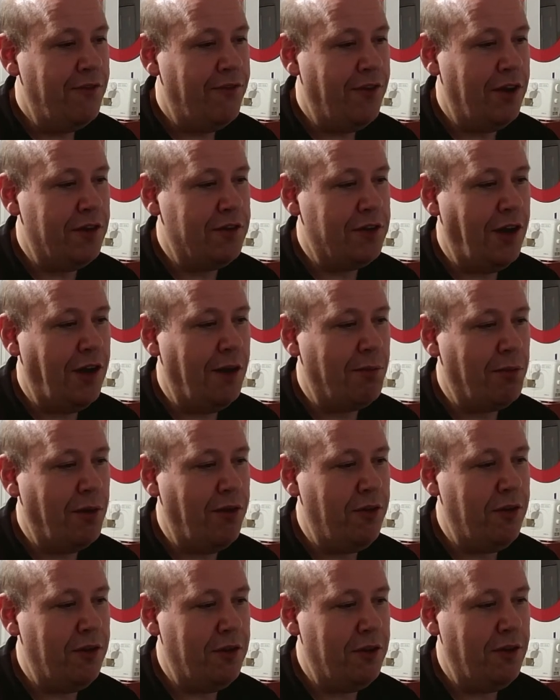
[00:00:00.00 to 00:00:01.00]
top,
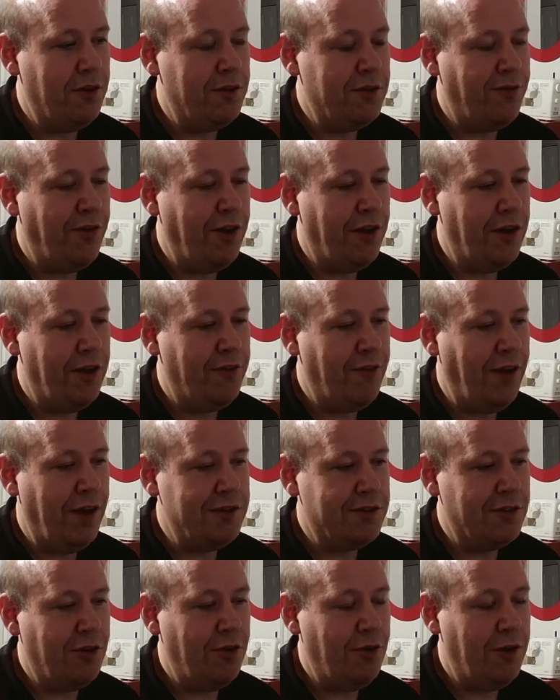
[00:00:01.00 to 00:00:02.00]
it's very
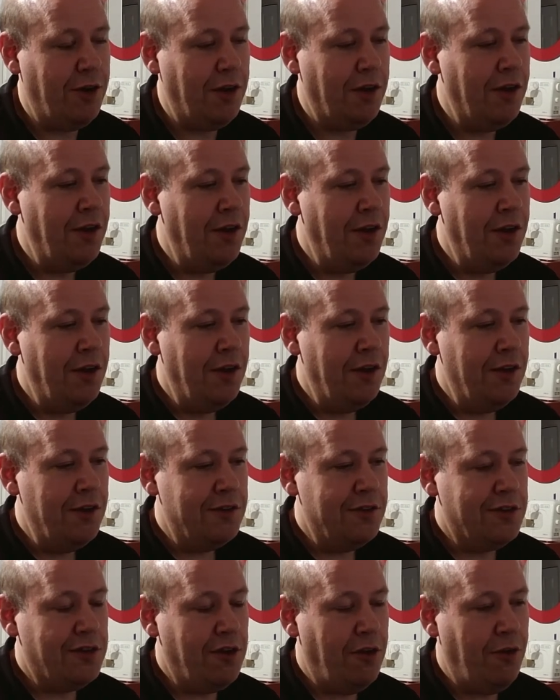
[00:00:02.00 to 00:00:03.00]
advanced coding.
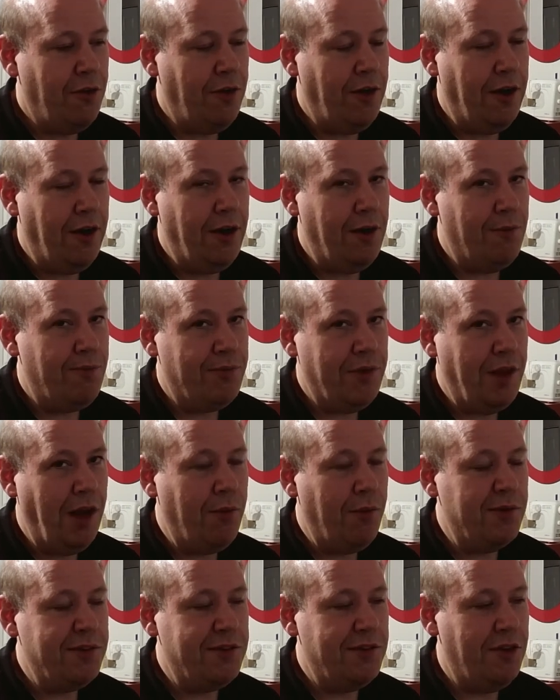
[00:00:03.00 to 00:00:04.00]
So
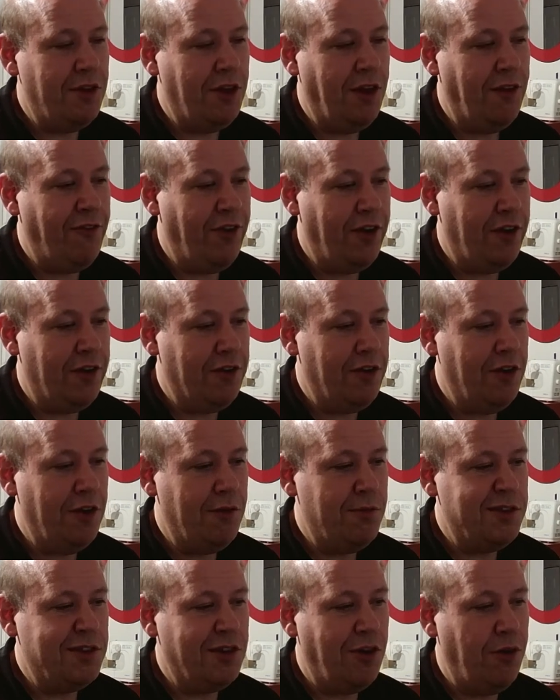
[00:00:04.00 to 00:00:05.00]
that wasn't looking very
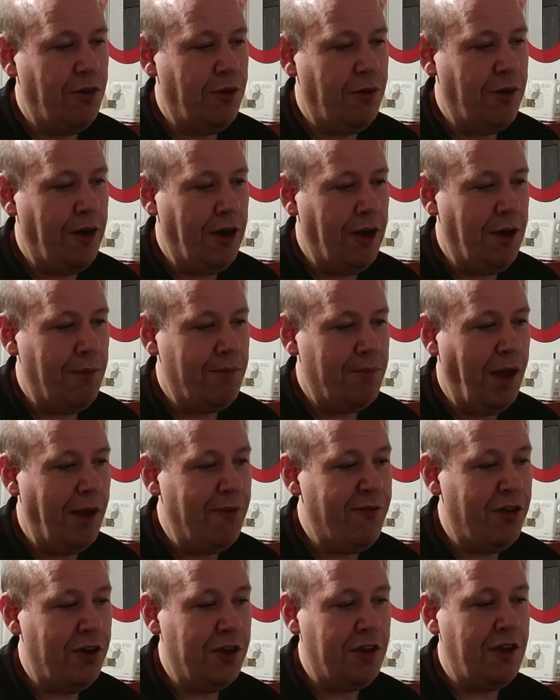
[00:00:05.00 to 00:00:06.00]
good. So
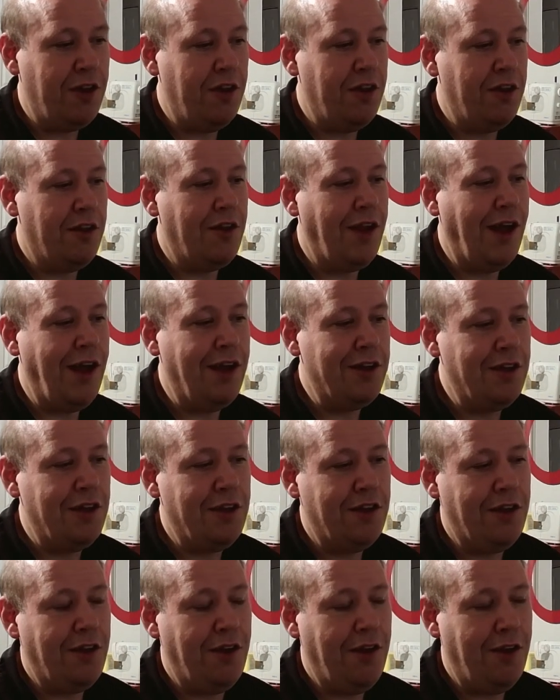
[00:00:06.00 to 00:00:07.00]
I'm very glad
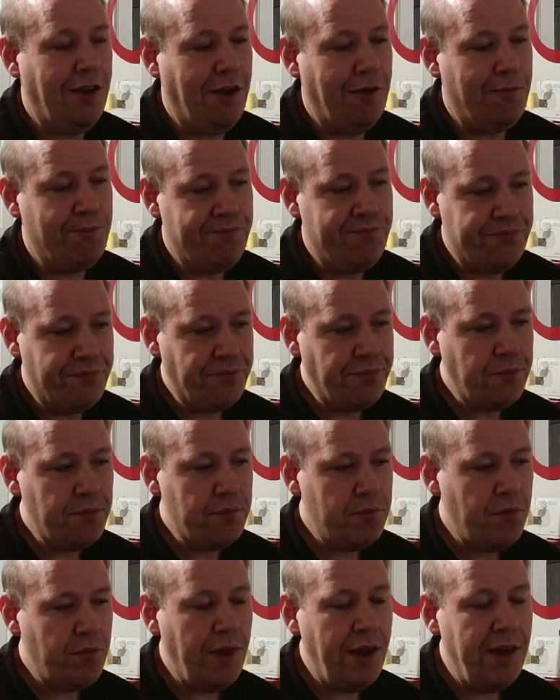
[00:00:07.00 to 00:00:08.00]
that he
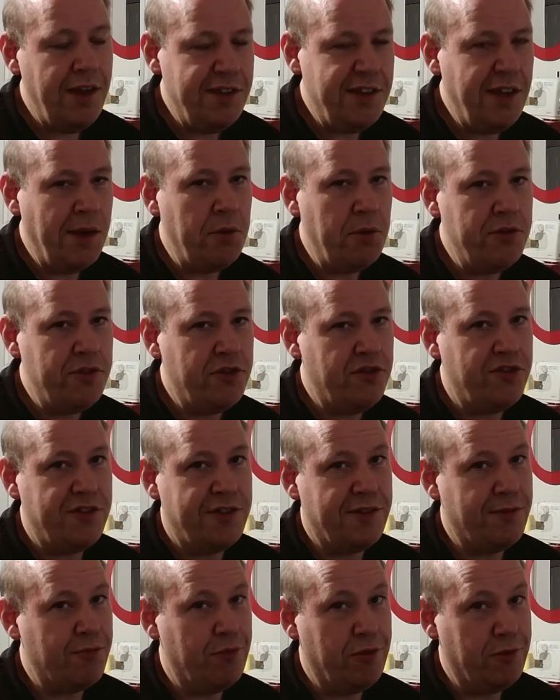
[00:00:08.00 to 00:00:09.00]
is able to
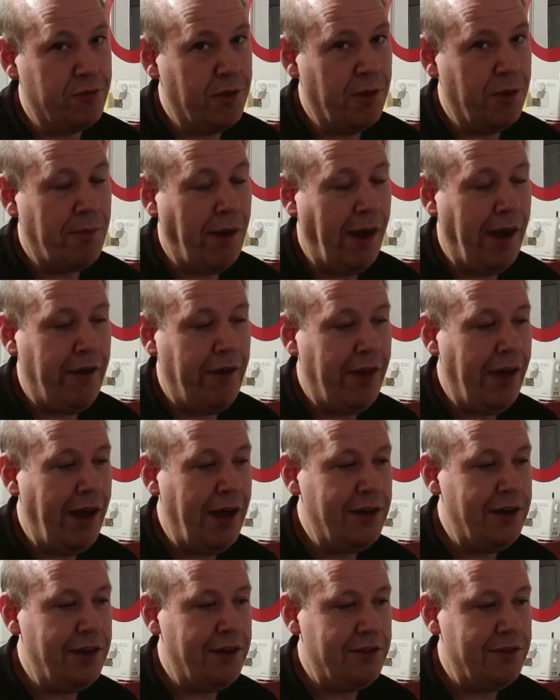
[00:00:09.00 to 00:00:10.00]
just compile
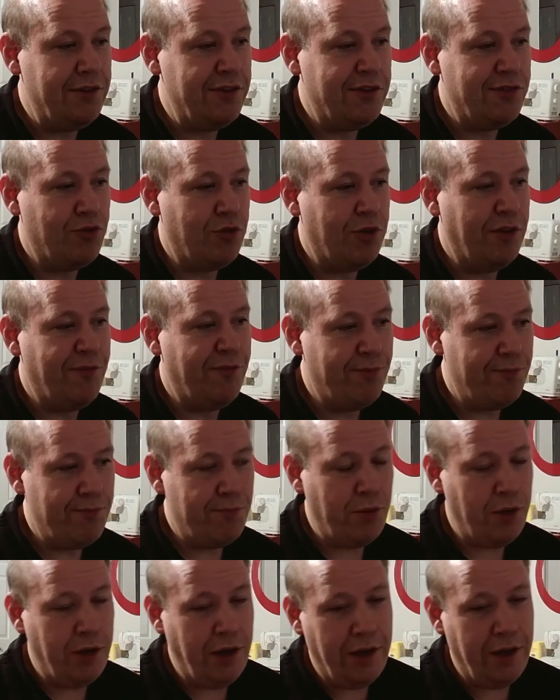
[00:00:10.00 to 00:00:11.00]
that and just sort of
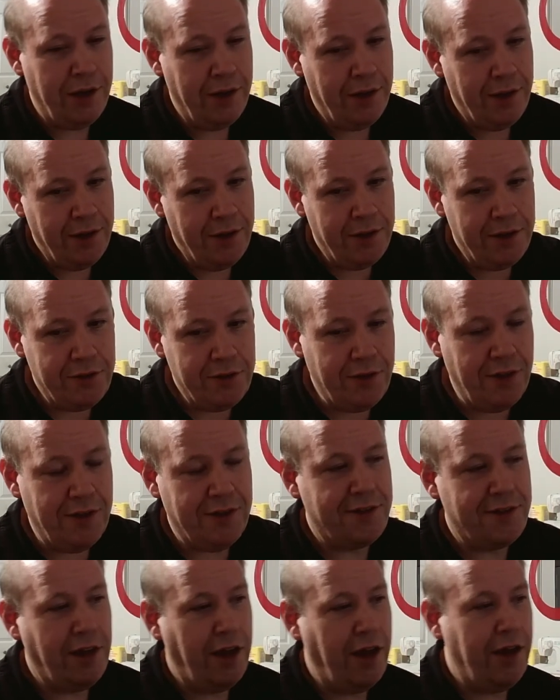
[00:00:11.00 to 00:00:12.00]
put it to the
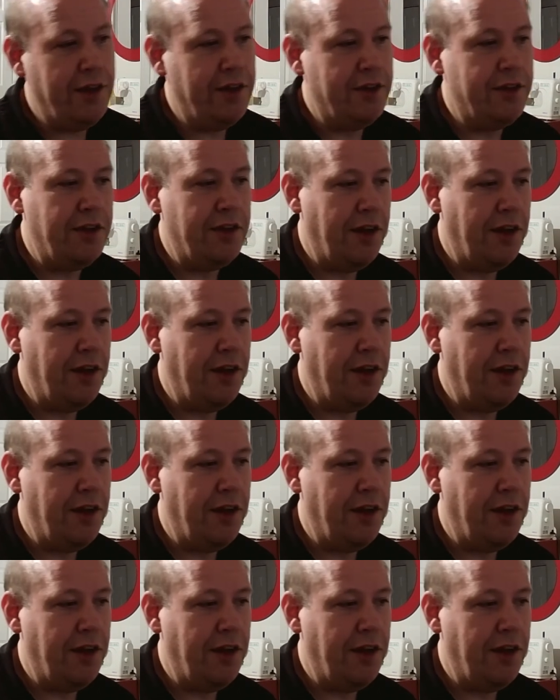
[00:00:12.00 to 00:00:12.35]
side, and